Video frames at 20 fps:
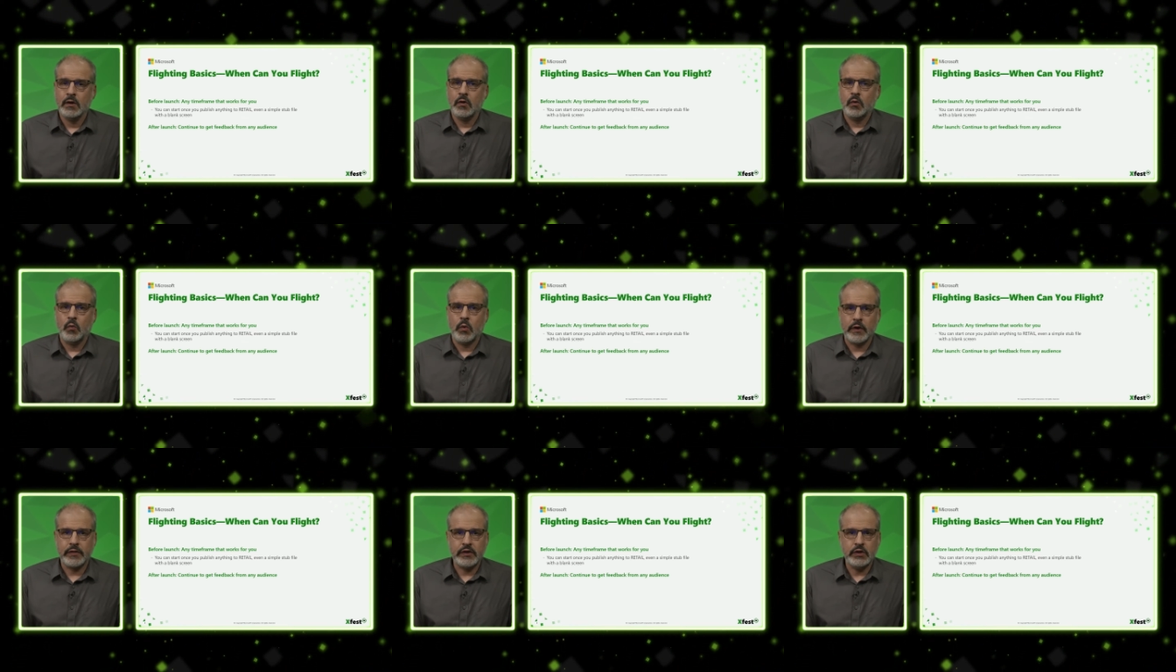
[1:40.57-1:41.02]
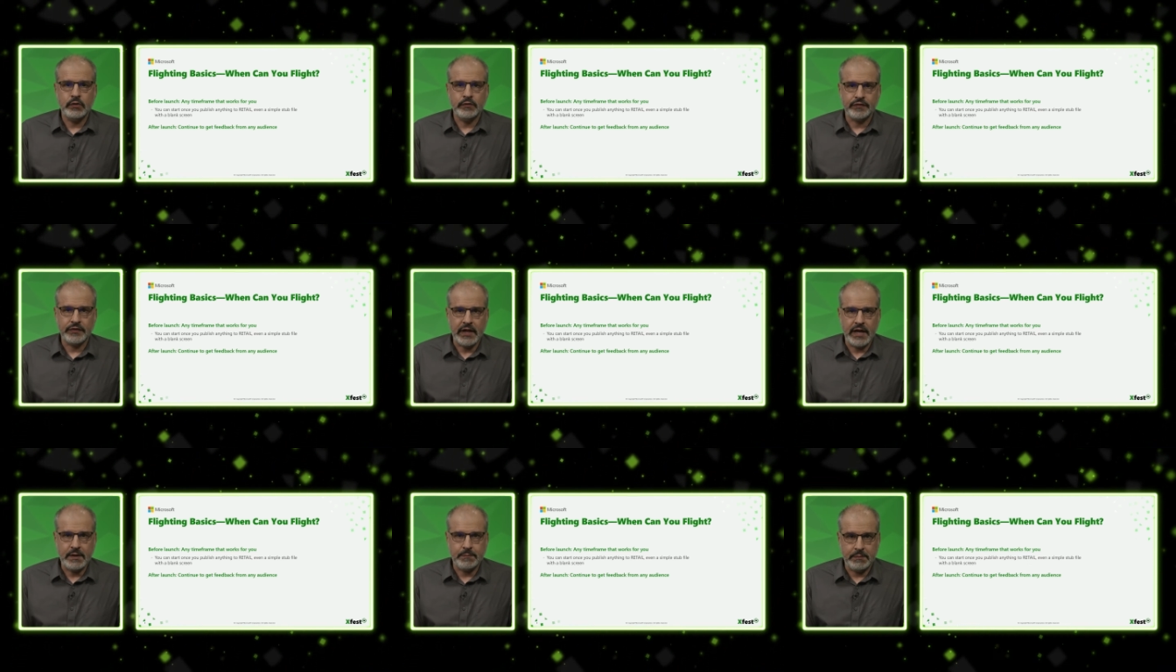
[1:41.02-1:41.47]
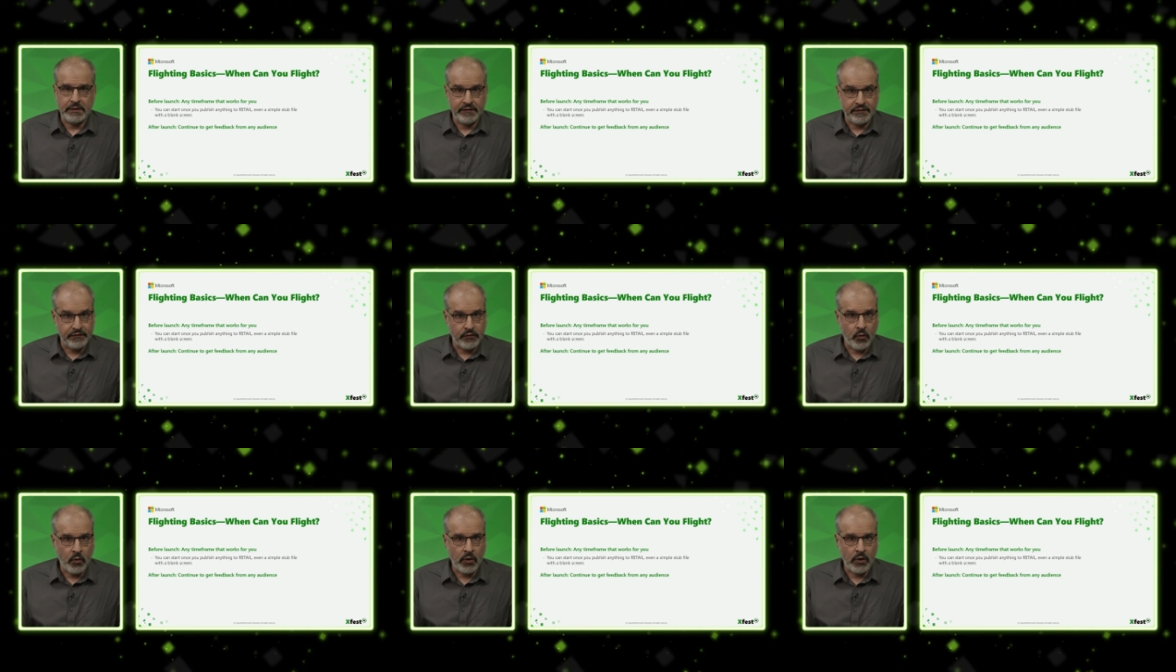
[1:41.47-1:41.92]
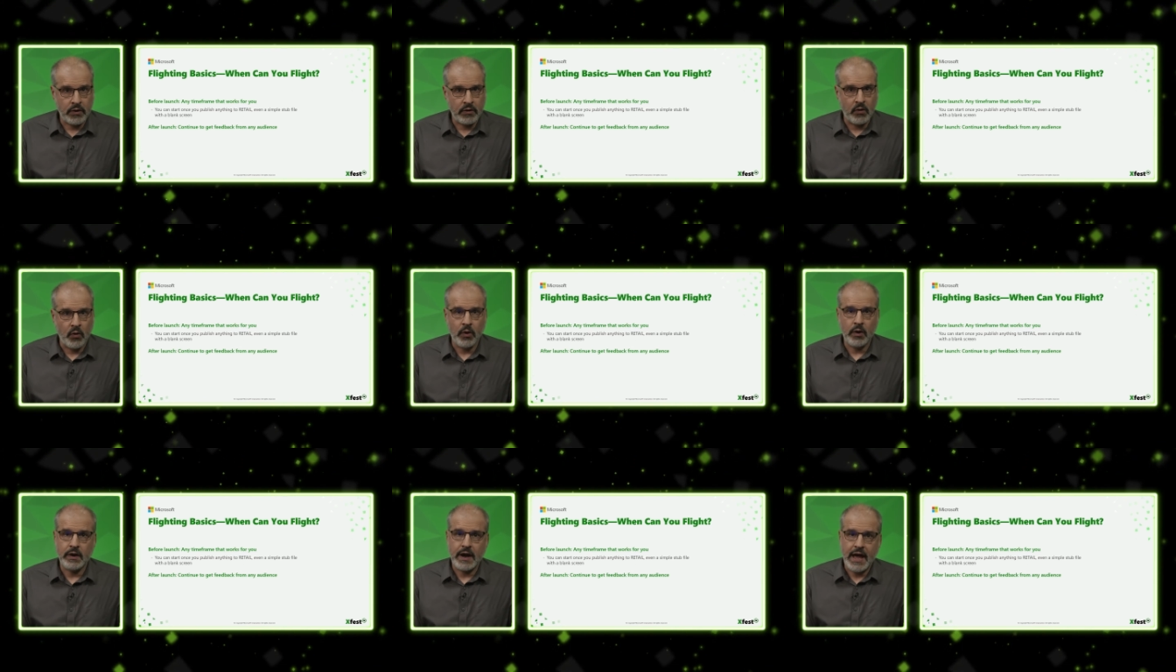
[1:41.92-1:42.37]
Whether you flight before
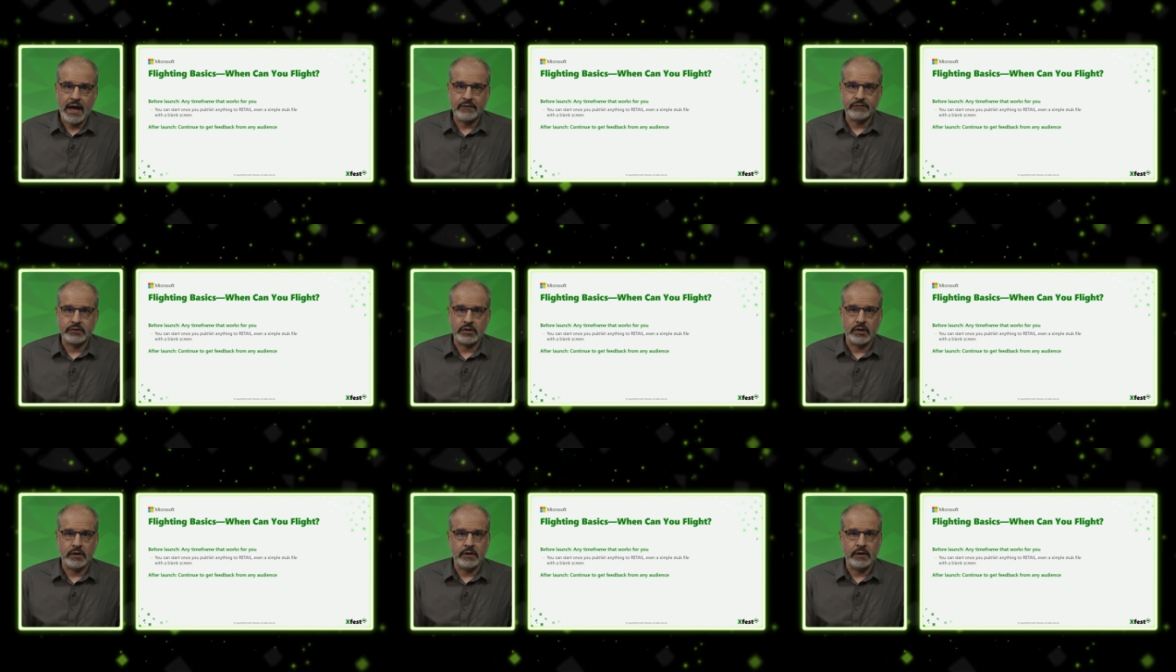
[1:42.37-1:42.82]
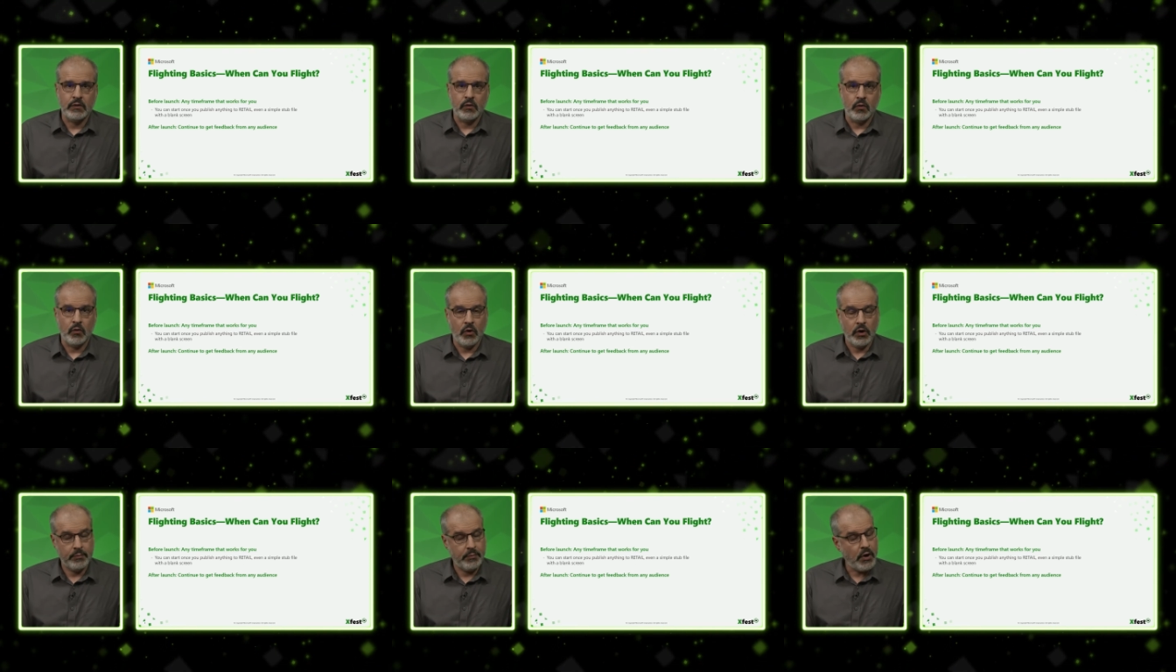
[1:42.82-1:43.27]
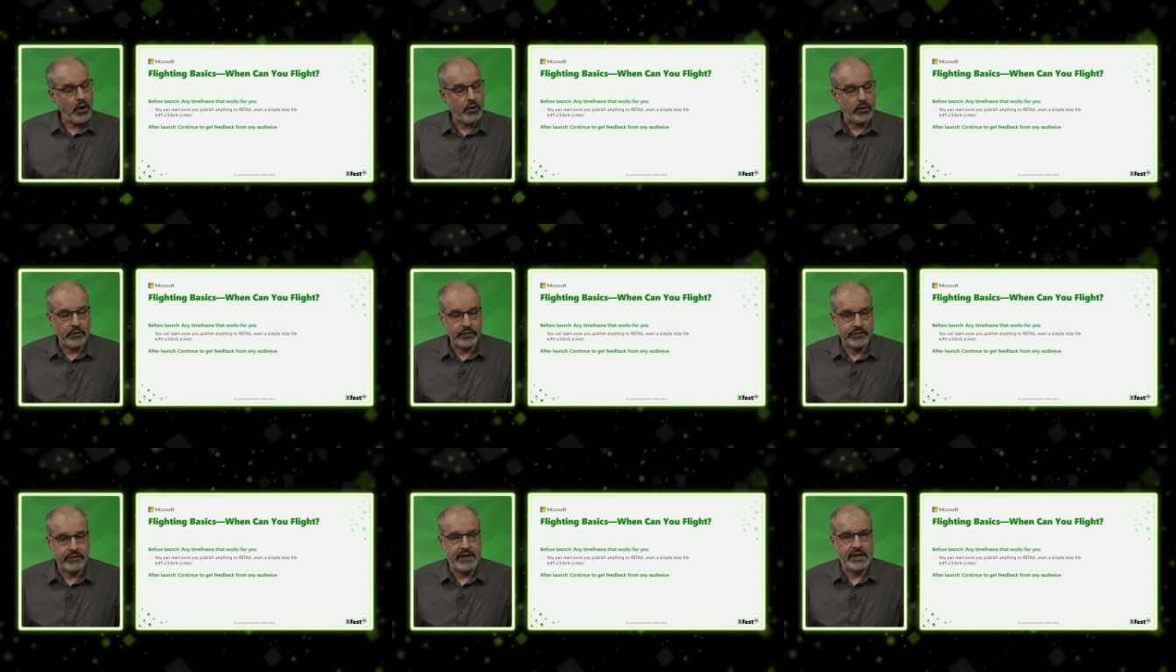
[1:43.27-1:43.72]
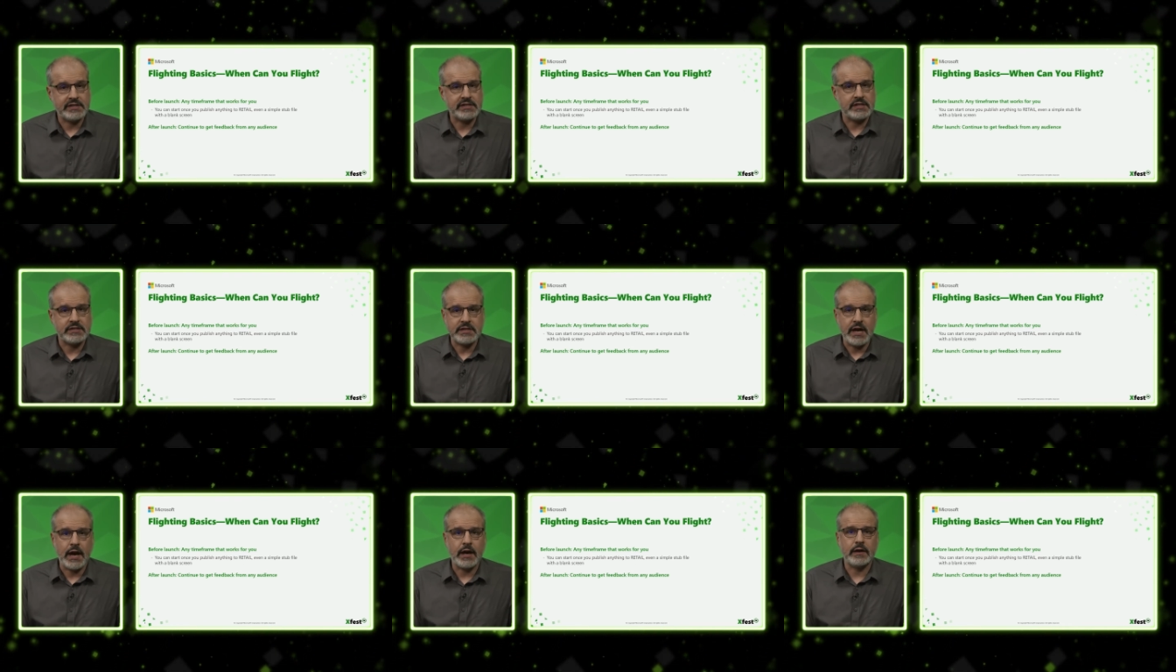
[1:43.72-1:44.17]
or after, or both, it's
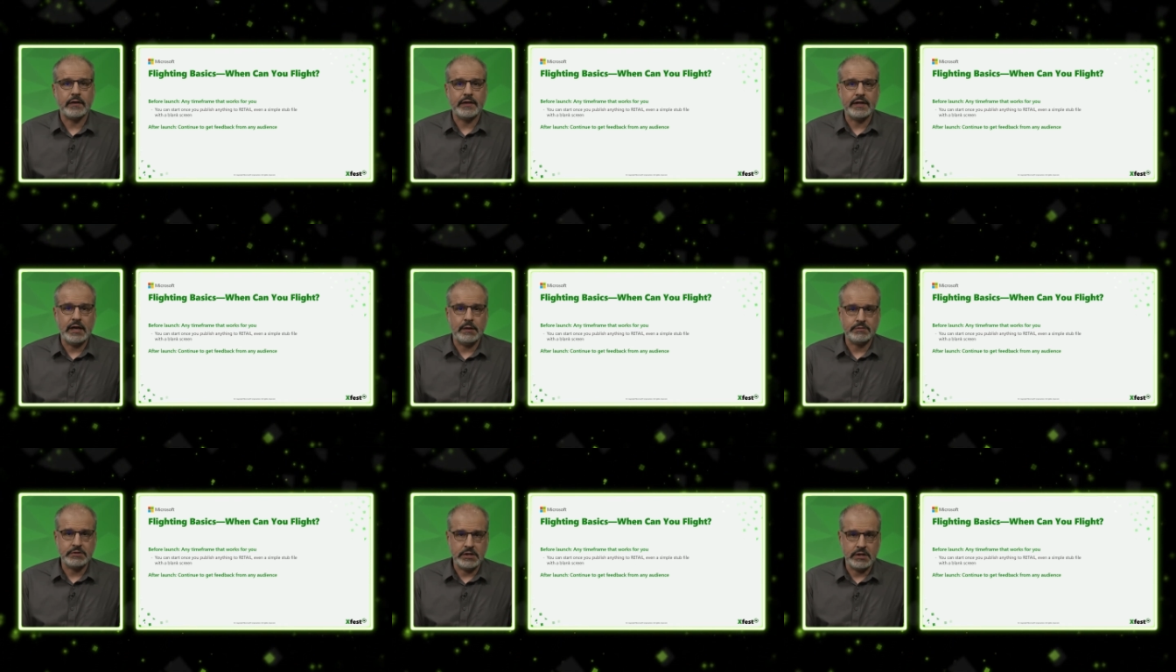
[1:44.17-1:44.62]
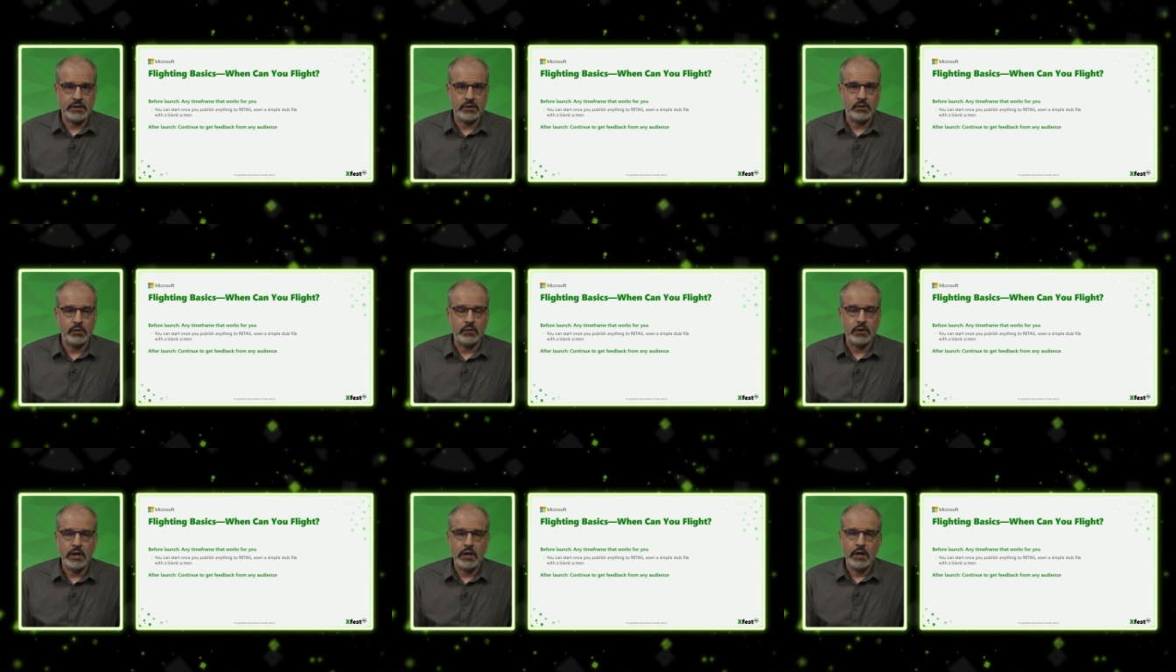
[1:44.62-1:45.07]
entirely up to you.